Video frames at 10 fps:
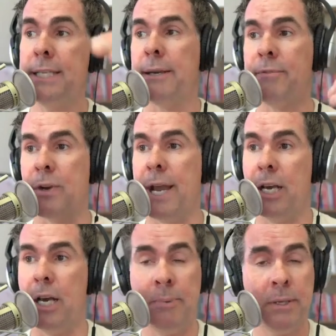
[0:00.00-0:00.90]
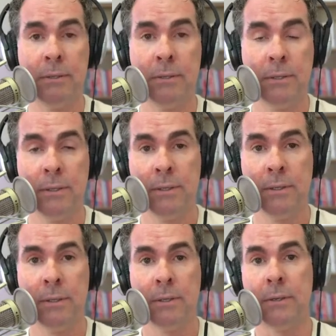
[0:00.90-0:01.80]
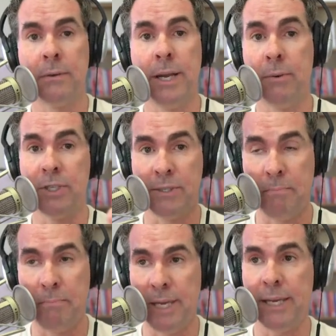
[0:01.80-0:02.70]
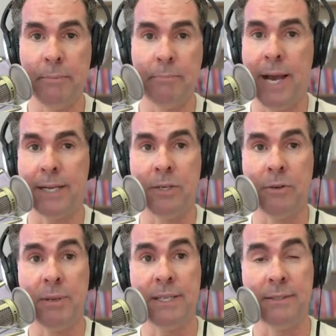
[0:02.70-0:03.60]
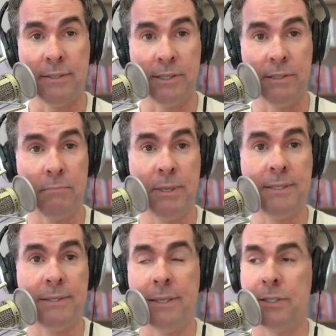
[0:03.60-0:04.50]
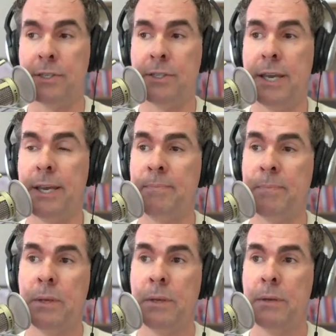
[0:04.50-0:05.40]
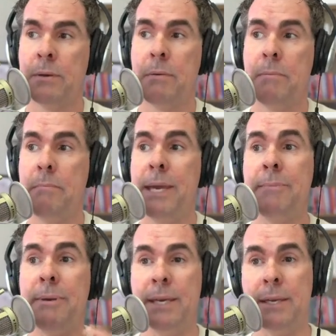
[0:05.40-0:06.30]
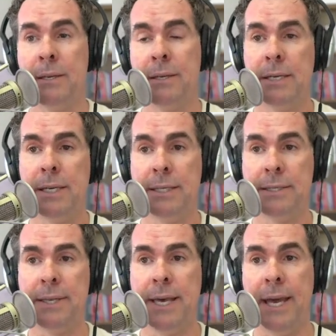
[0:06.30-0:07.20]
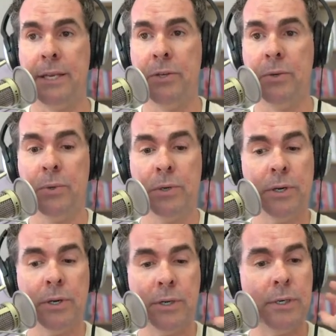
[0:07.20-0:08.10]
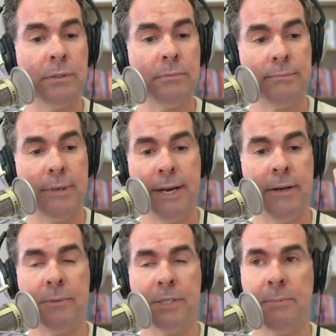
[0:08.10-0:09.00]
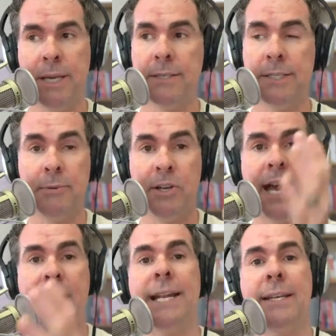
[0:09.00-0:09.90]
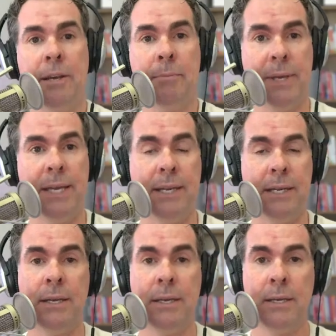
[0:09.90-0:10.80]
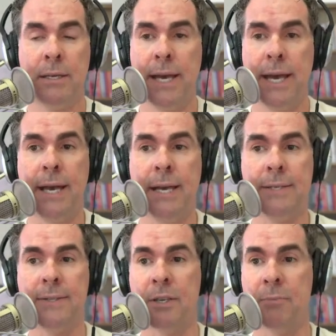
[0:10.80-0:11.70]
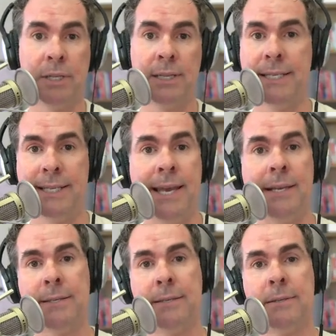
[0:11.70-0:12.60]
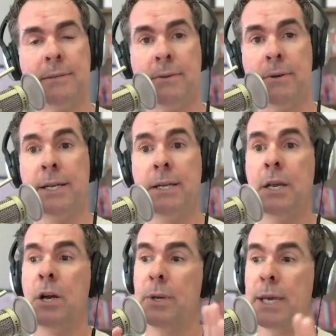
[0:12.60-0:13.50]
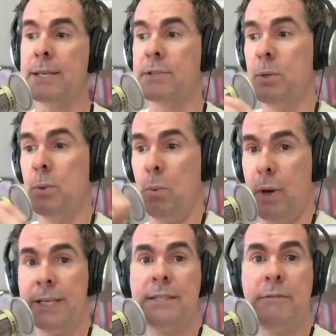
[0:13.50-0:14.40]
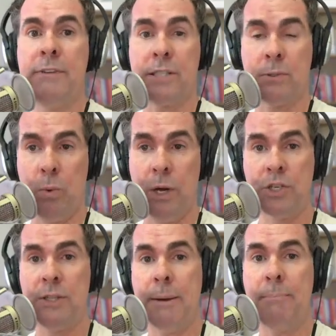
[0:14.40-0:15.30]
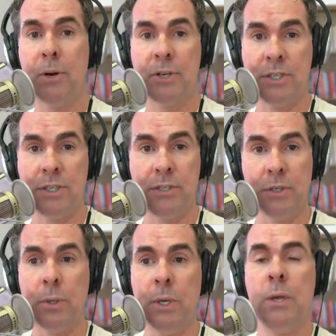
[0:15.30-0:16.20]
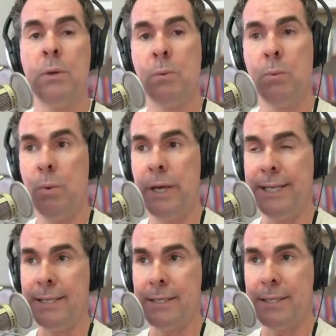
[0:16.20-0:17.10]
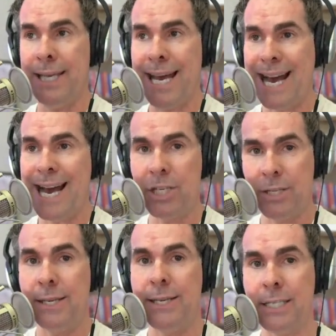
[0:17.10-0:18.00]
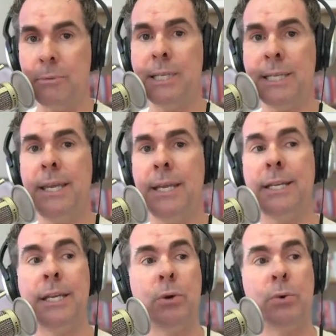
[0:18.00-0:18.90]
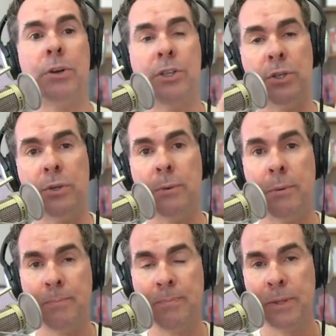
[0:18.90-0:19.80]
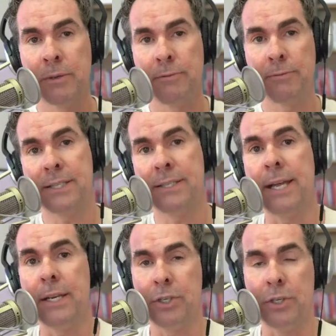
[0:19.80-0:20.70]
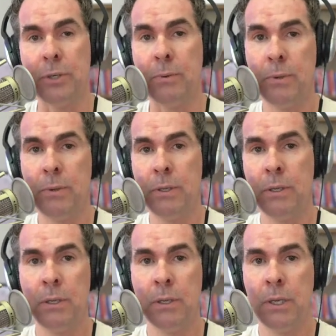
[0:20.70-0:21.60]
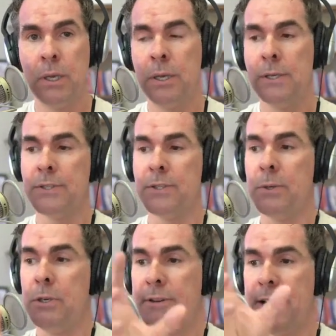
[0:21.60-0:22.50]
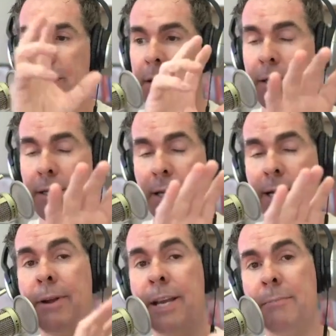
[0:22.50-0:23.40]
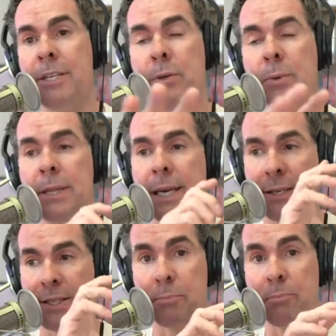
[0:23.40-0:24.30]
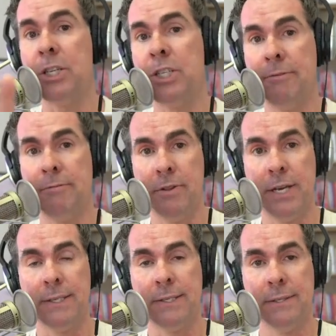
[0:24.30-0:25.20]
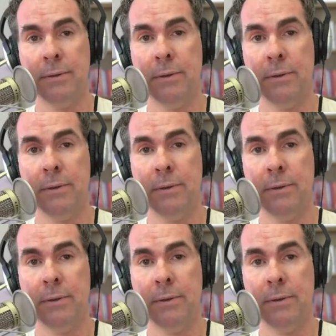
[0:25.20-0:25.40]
have dried up, right, which is a big impact to your business, let's just say, maybe it's that I don't know, I'm just making this up, your ad campaign has completely tanked, right? Okay, so what is the fix? What should that person do? What is the action that needs to be taken in order to fix that issue? So you've and I recommend doing like a spreadsheet for this.